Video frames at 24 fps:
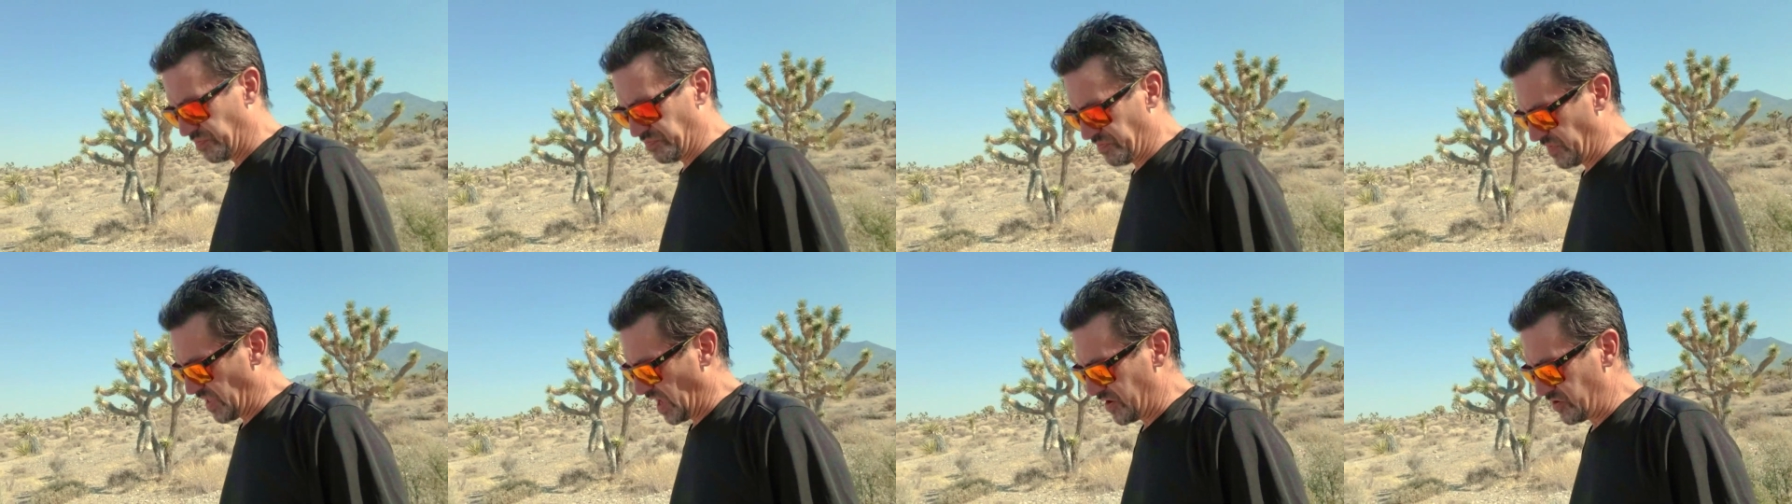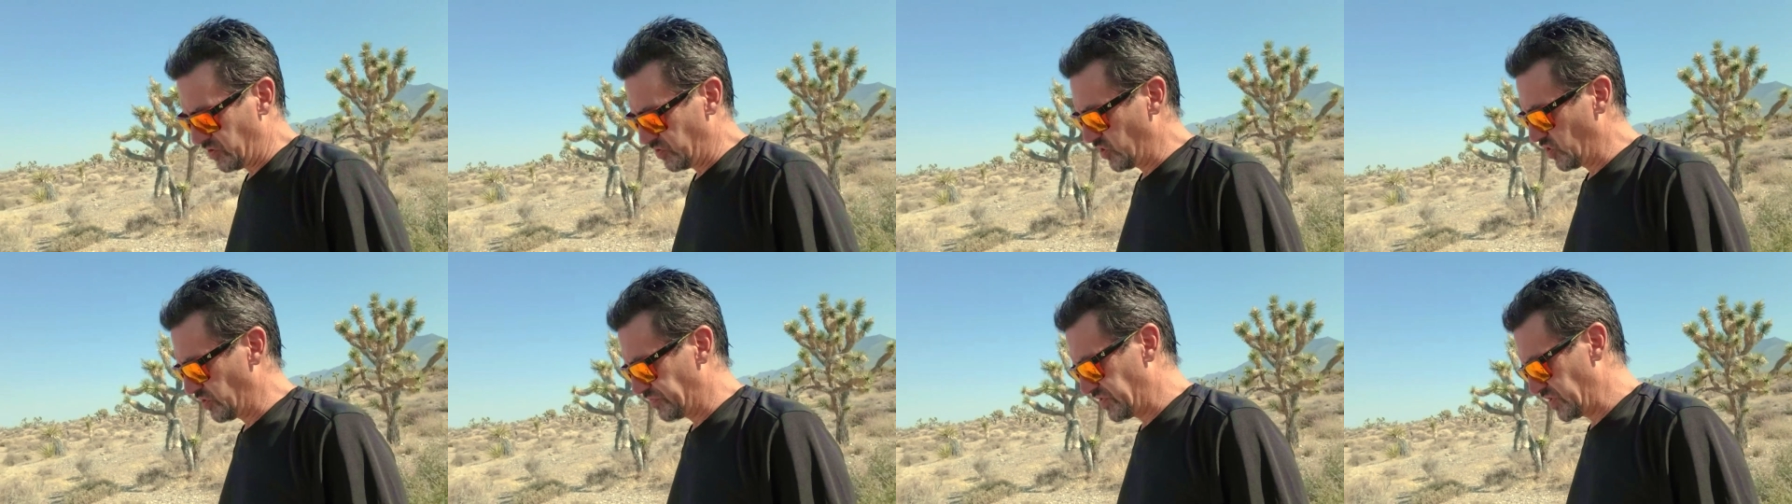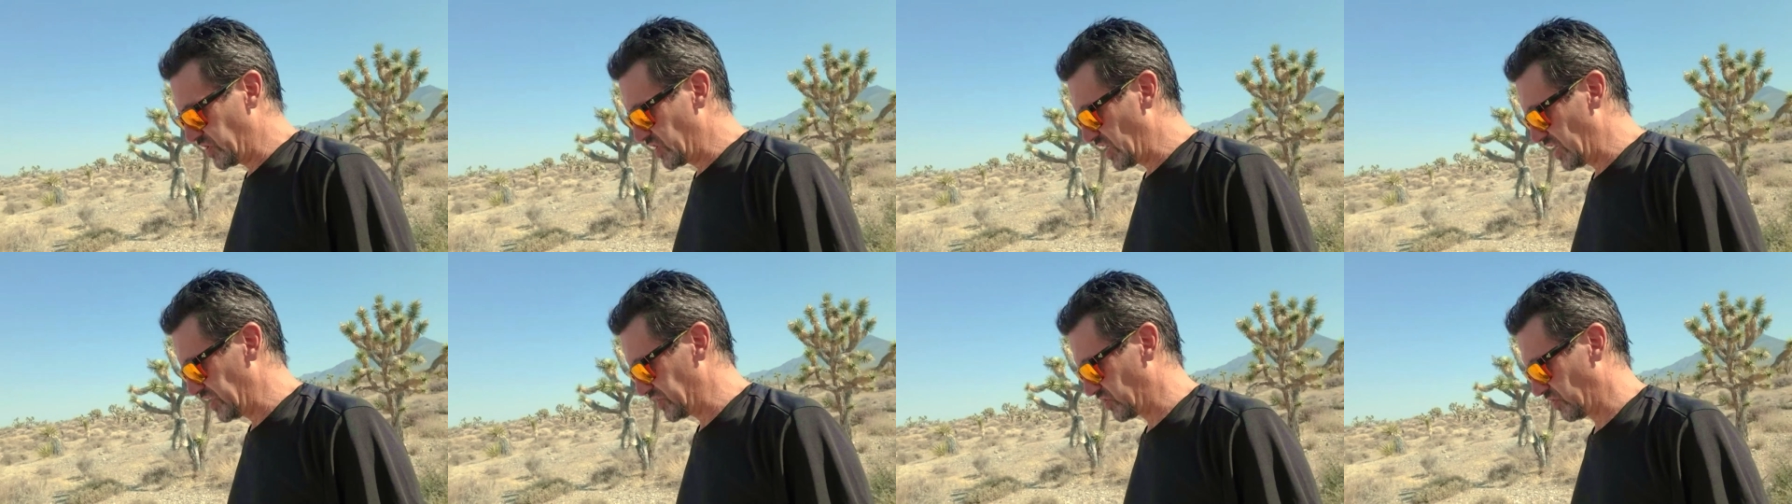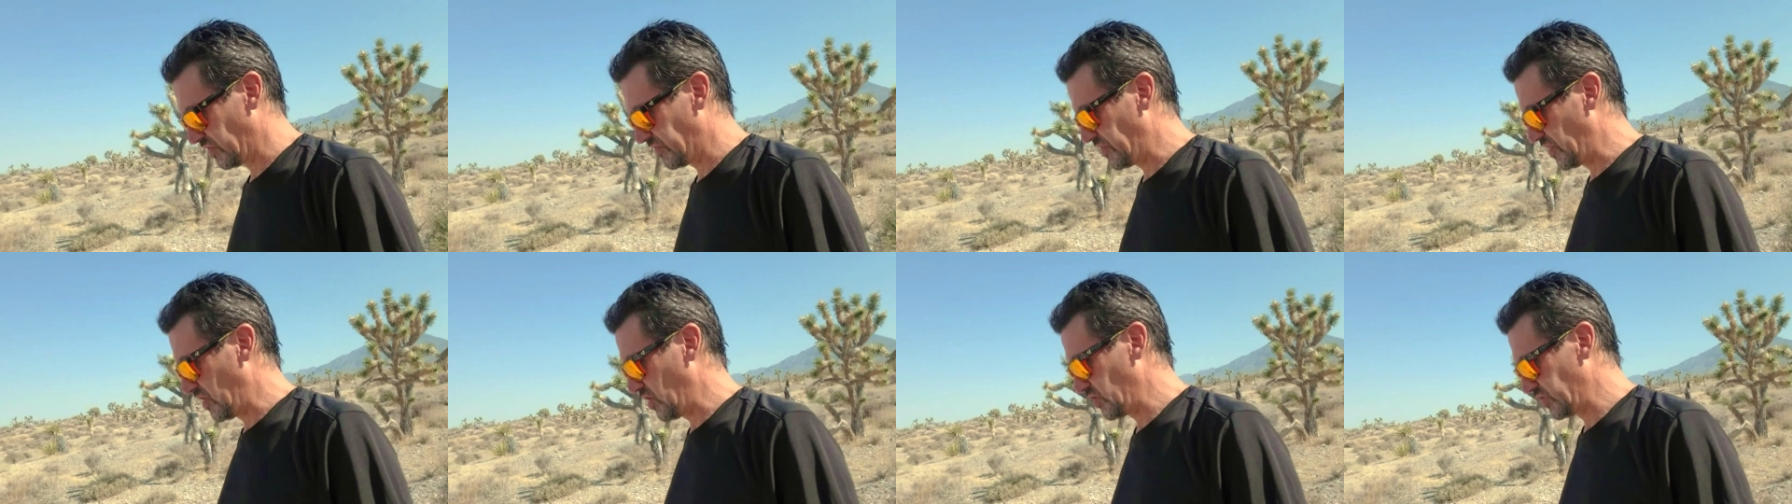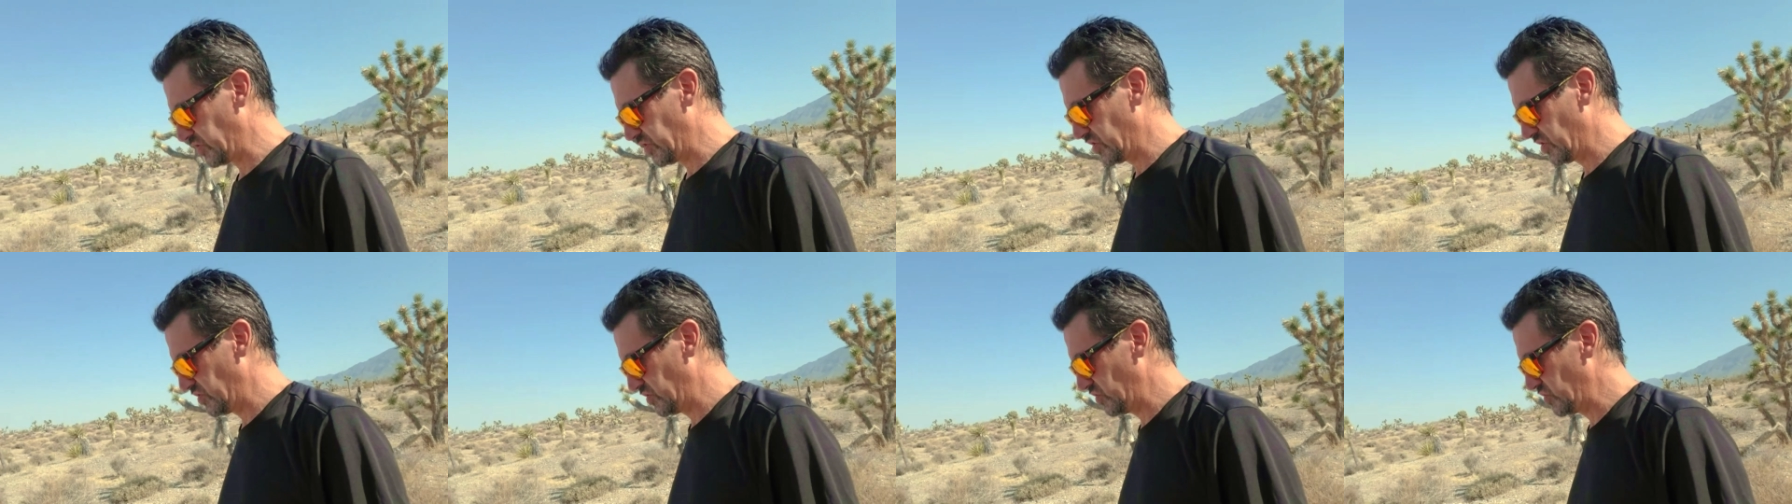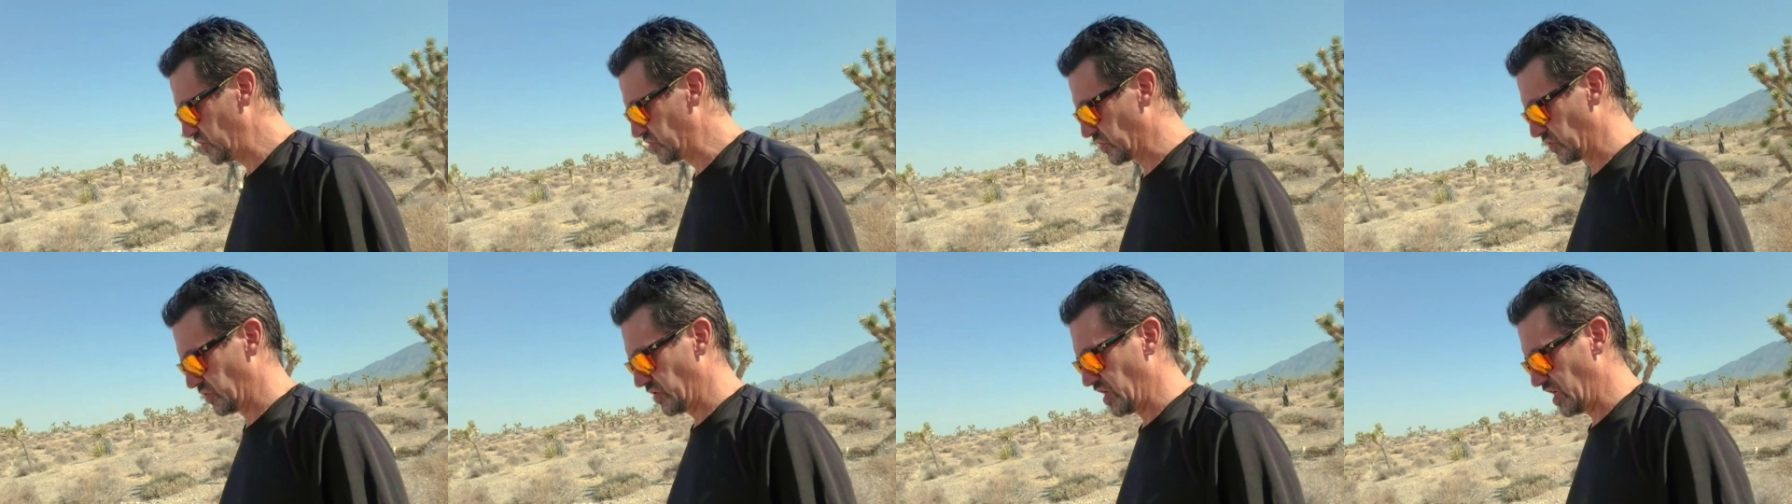I don't know if you guys are following the
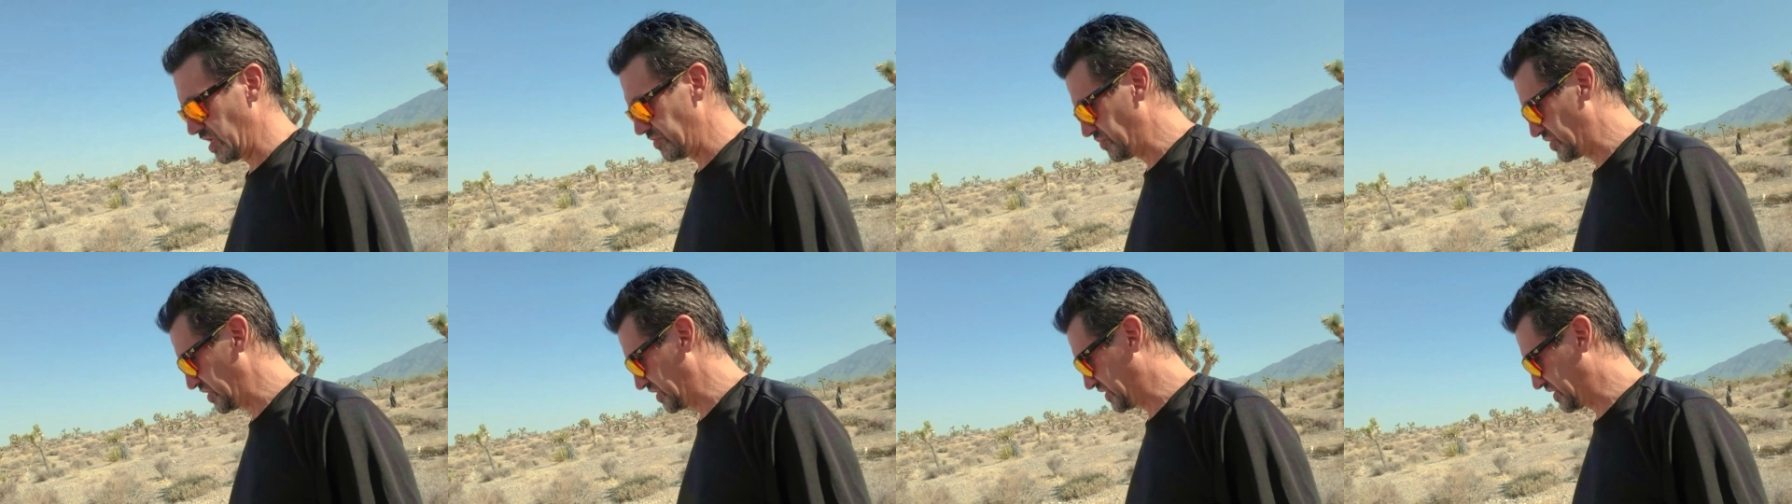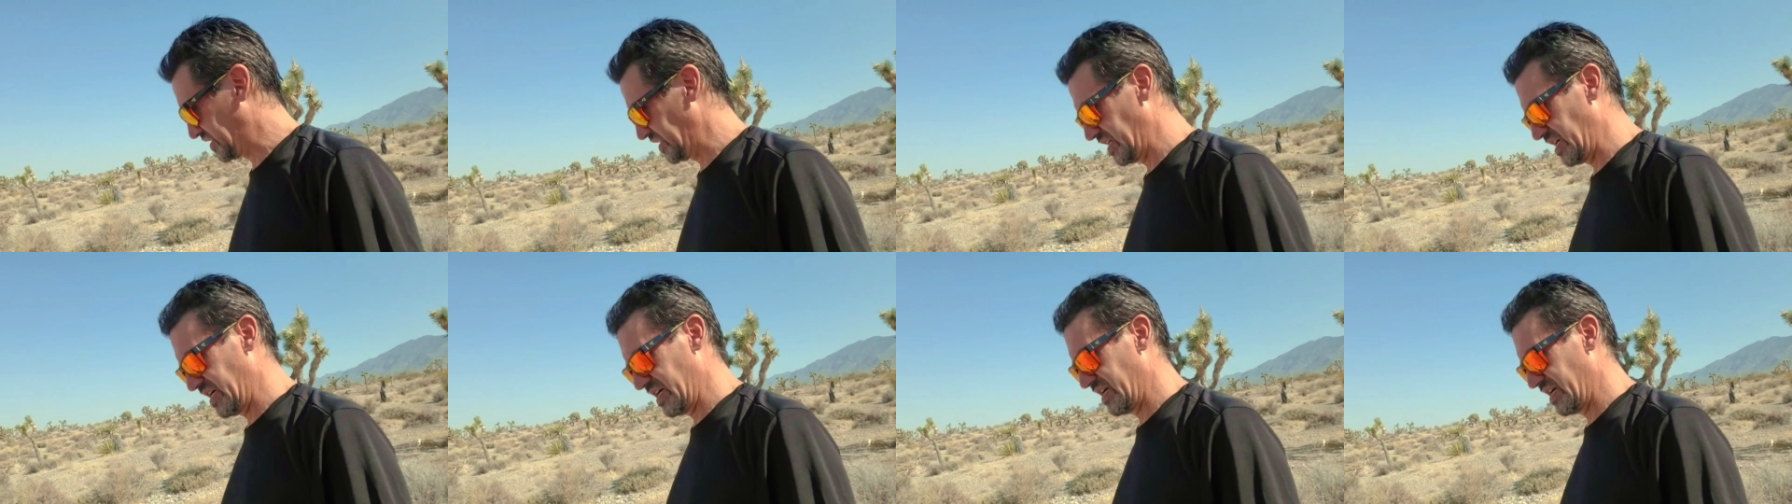news or not, but